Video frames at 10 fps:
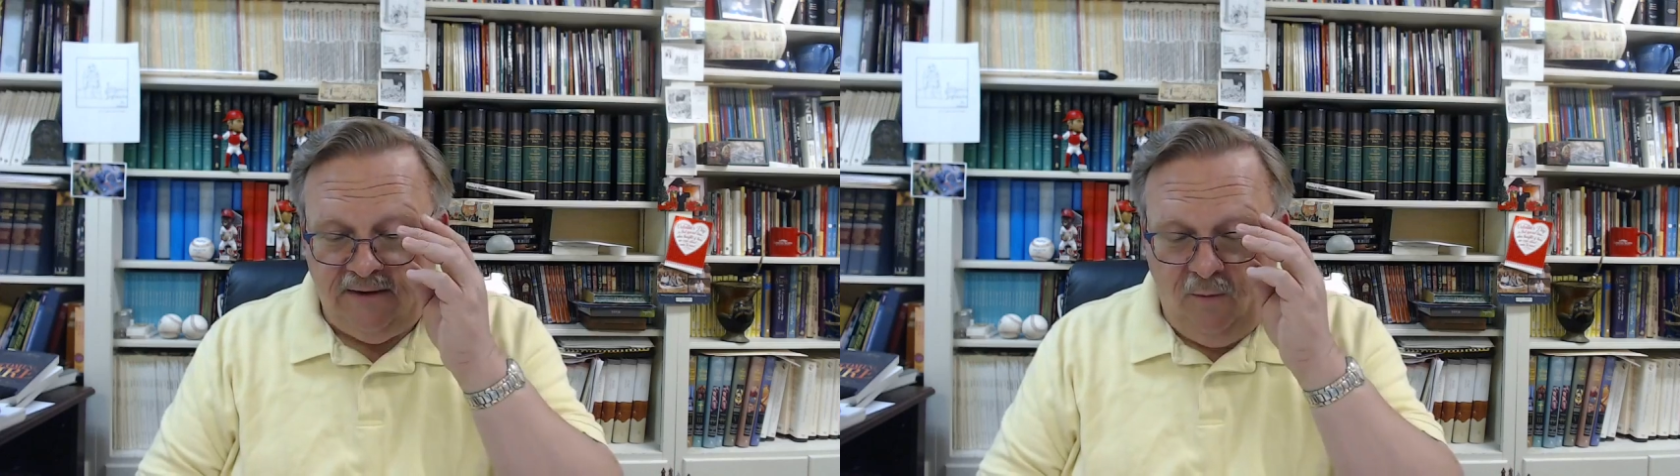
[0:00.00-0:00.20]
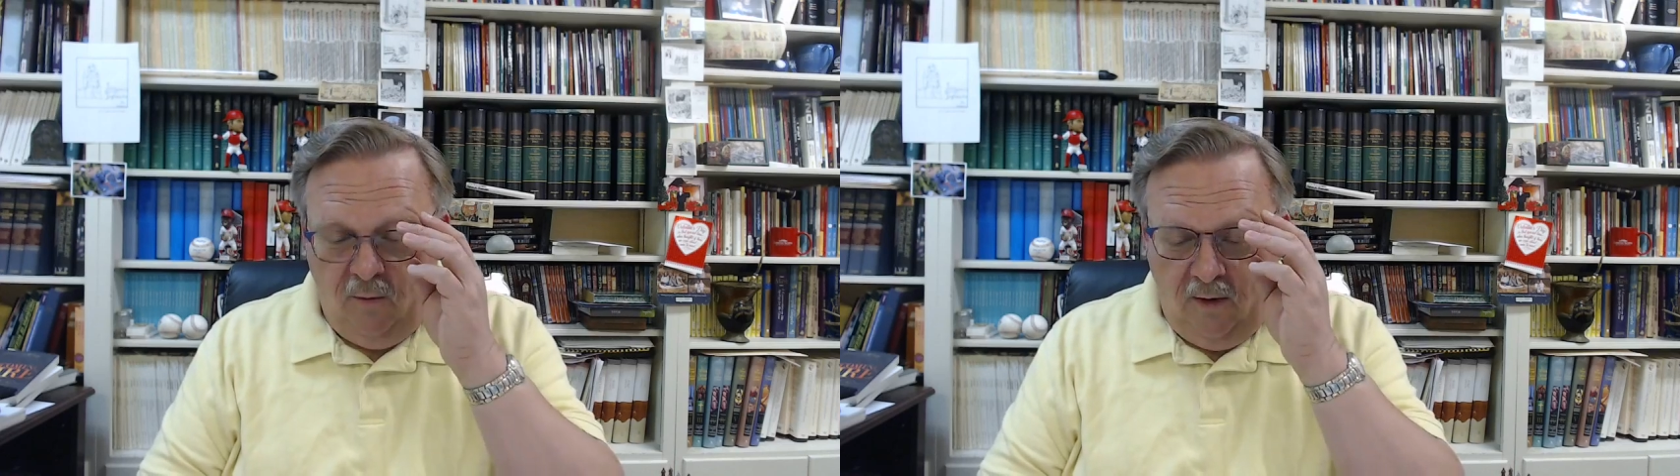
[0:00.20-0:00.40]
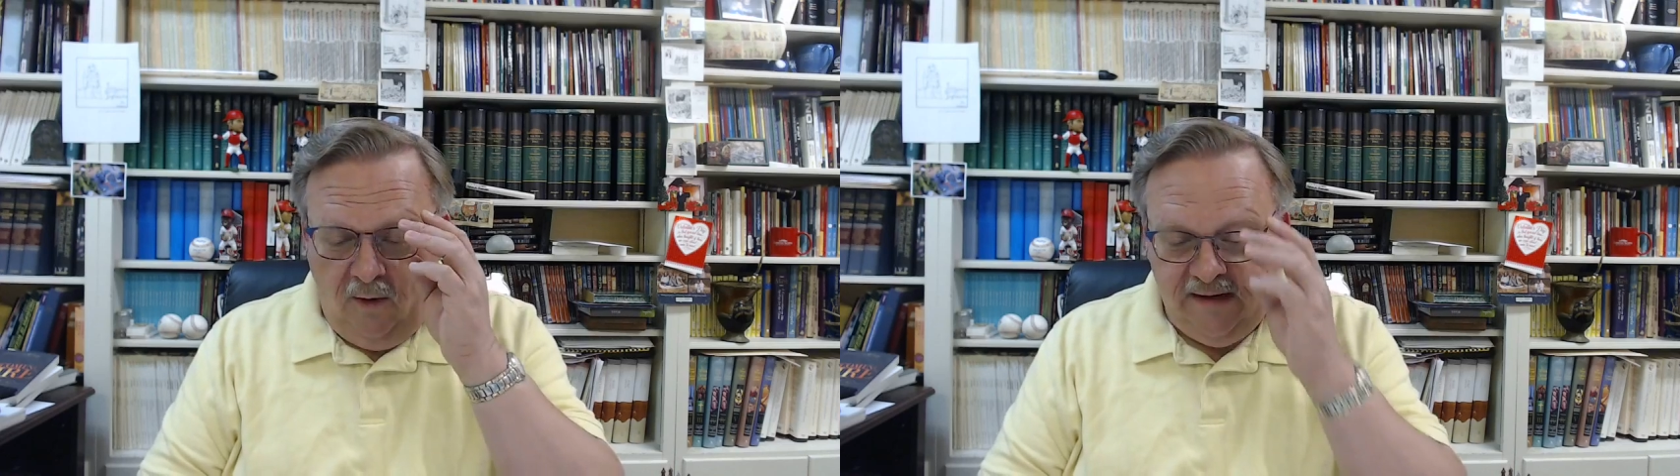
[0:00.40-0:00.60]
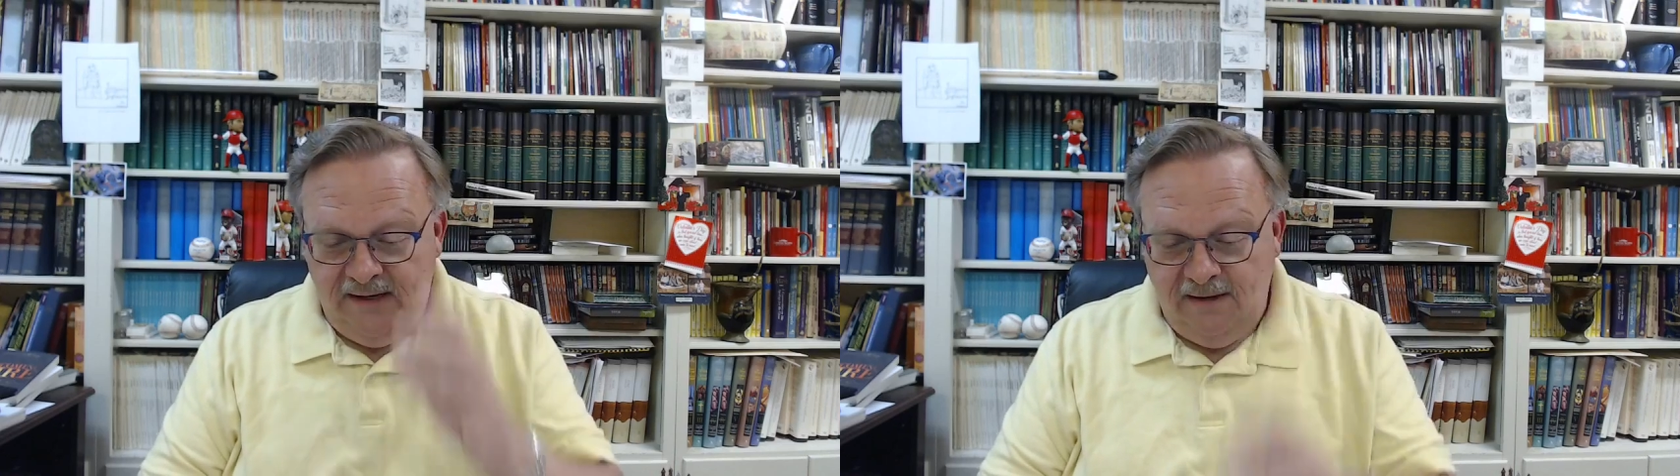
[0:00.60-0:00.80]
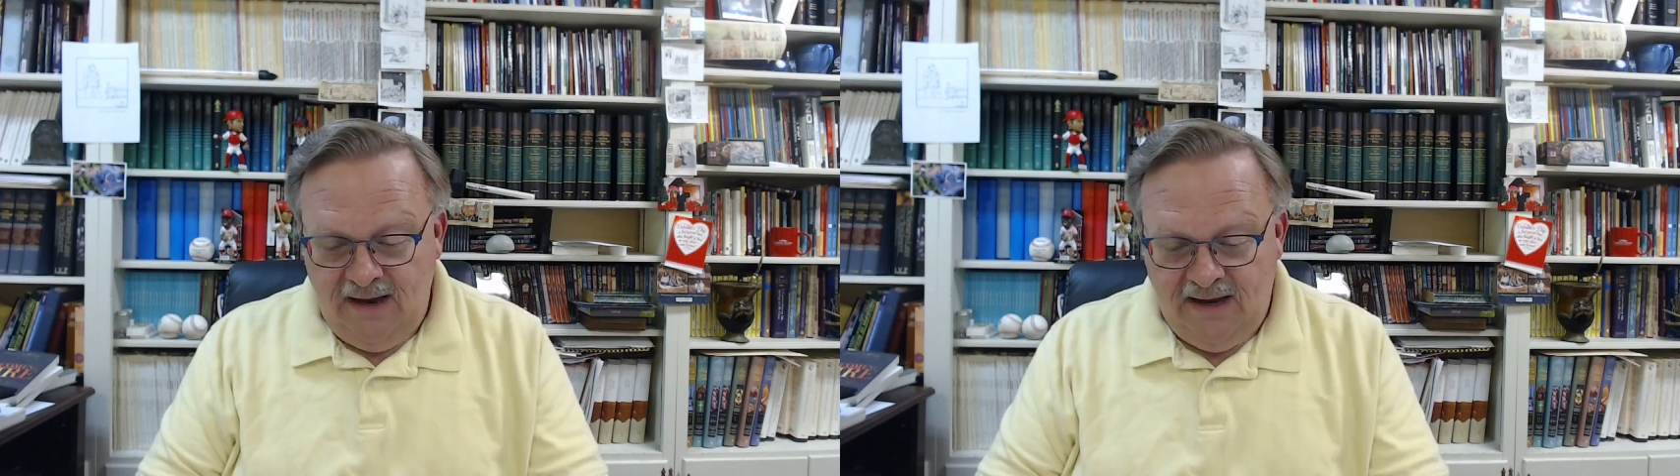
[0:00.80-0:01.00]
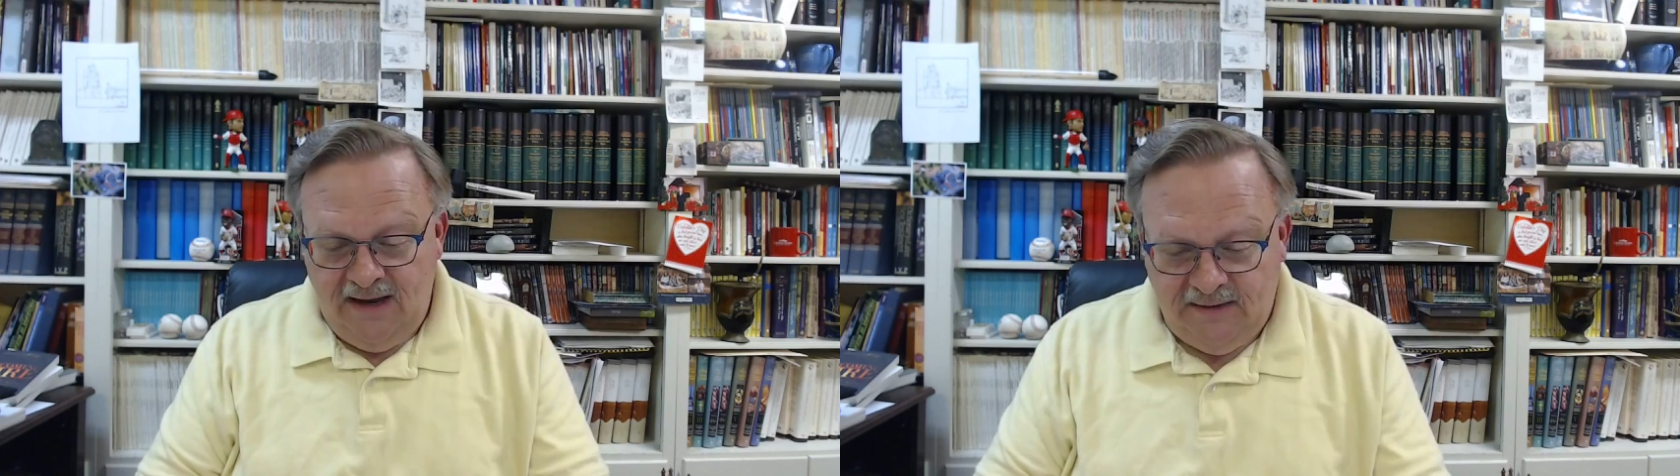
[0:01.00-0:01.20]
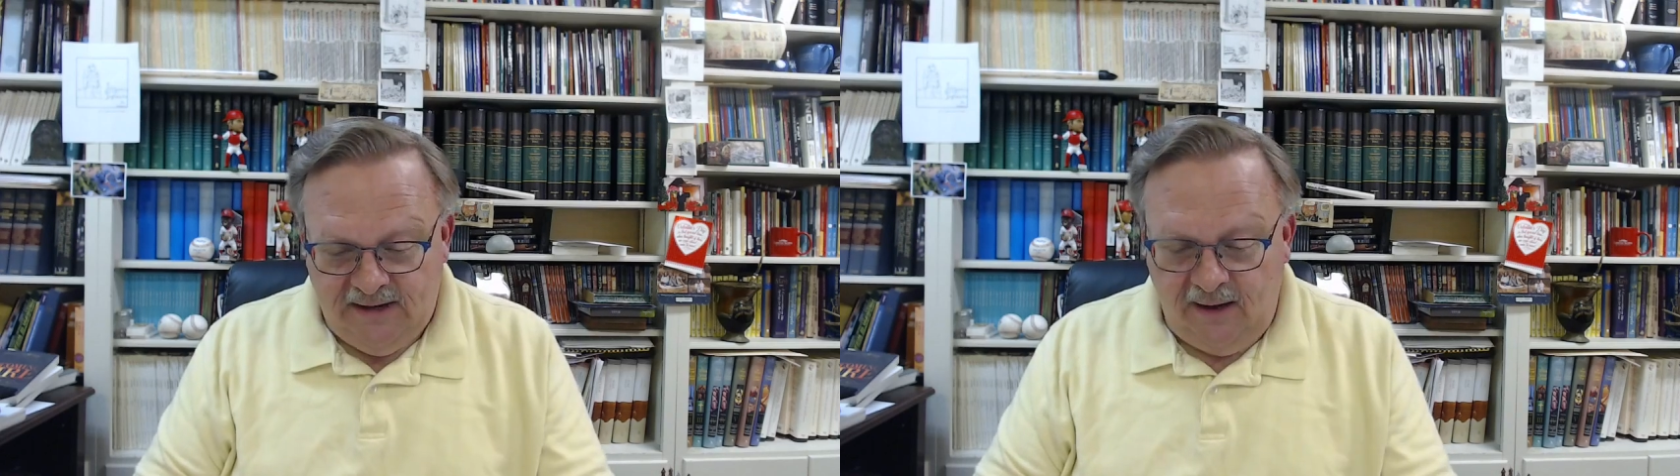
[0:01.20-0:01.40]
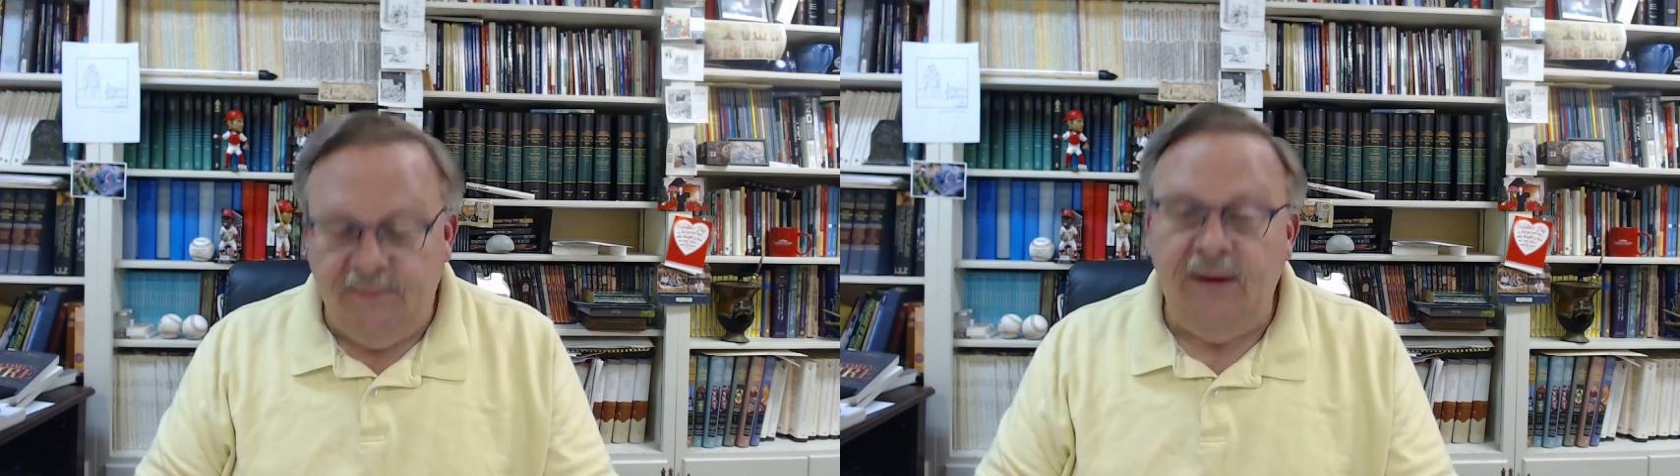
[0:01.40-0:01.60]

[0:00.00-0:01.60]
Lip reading: of wanting to make himself